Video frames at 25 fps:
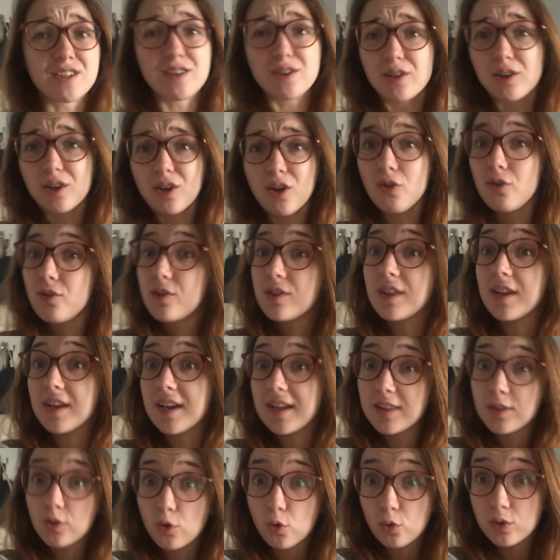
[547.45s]
took longer than
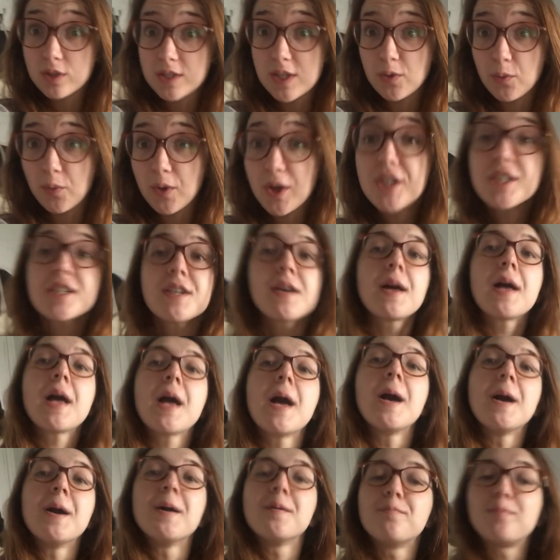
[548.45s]
I thought it would
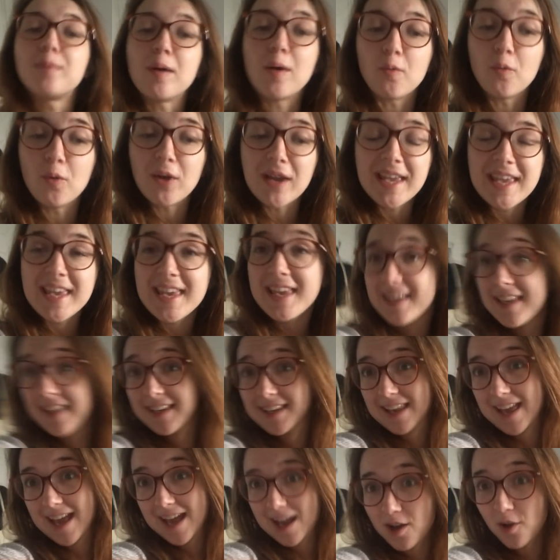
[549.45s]
but we're here
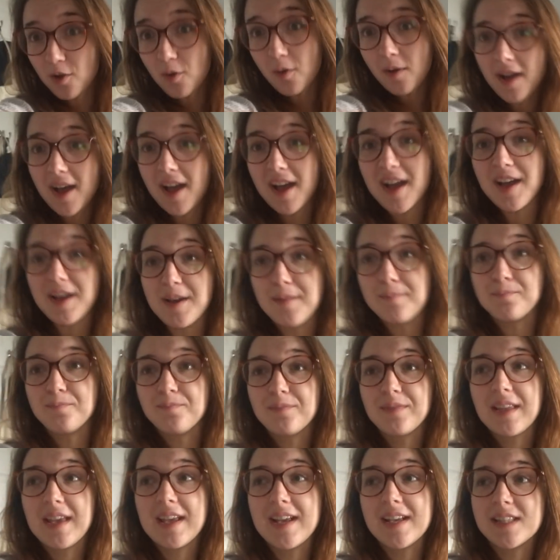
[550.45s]
now.
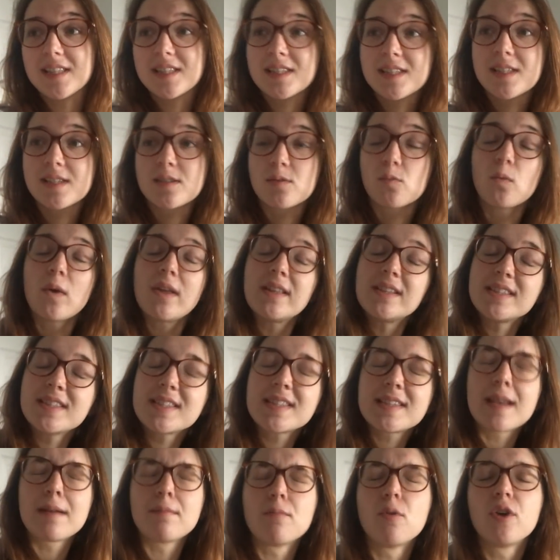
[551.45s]
Um, it's
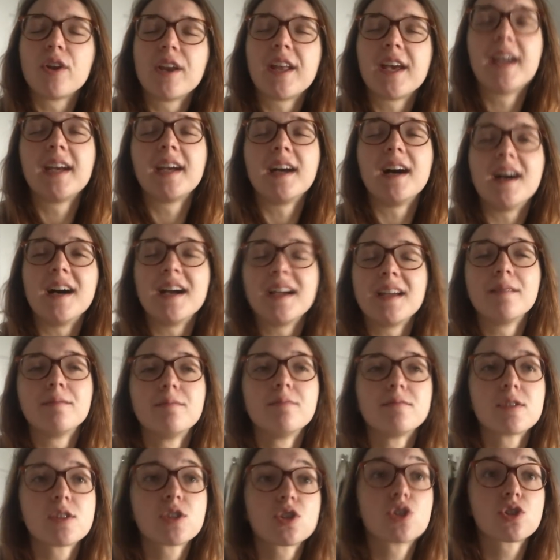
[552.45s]
Wednesday morning. I
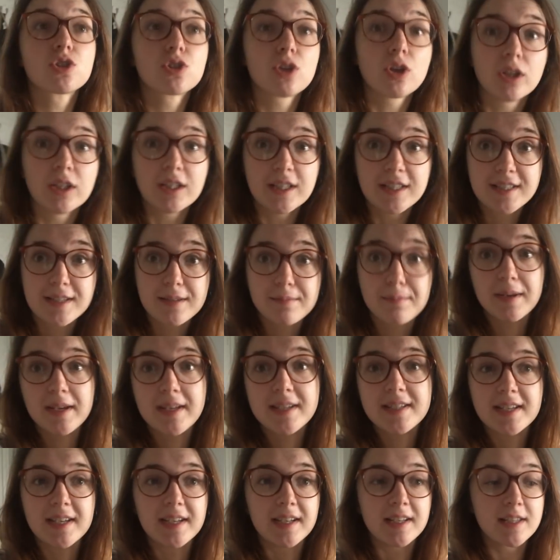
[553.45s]
am solid in
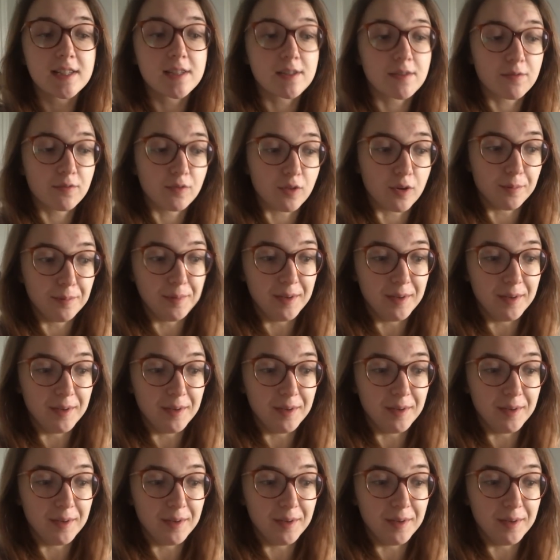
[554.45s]
meetings from